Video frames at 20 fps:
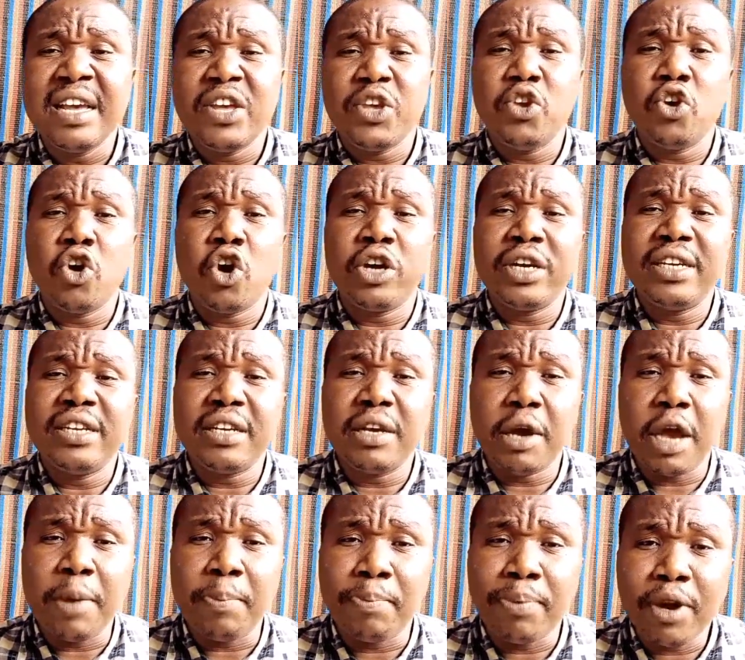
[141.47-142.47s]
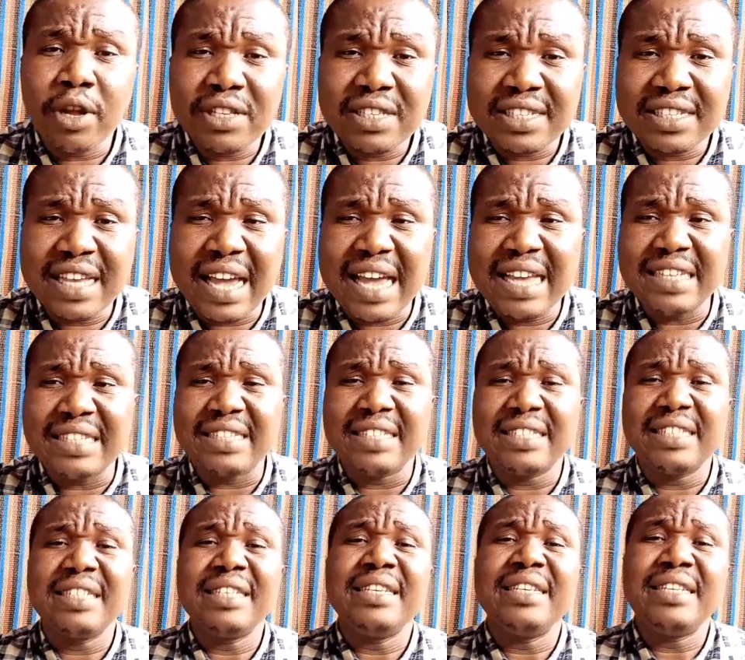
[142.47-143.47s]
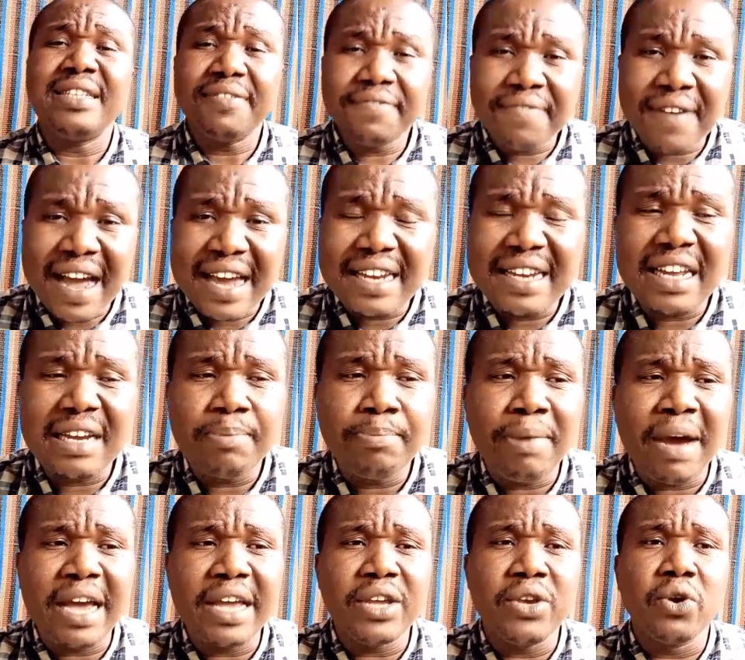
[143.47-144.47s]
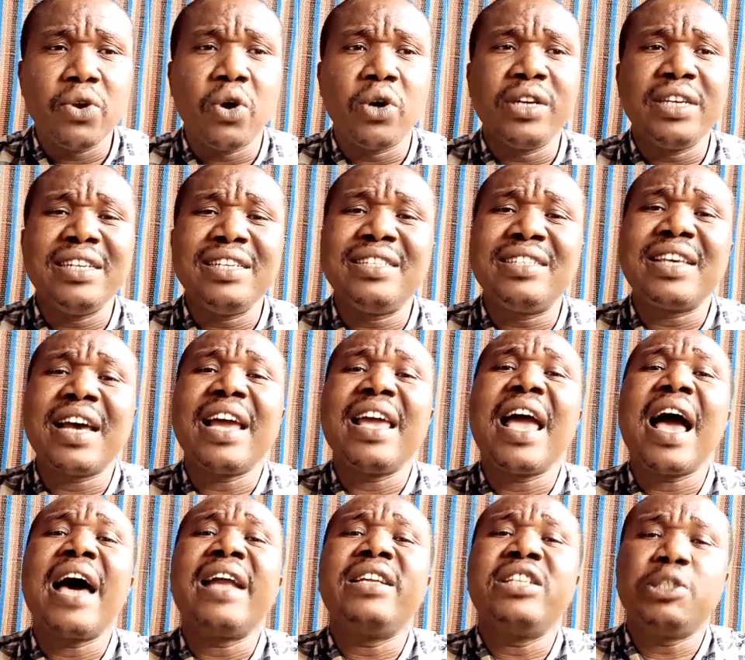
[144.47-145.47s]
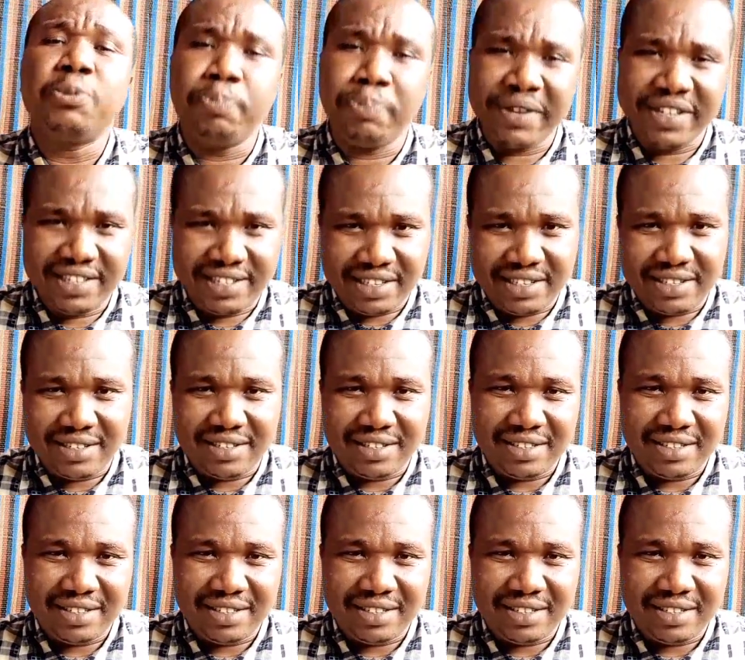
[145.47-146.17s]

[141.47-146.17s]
your plot size divided by your desired spacing.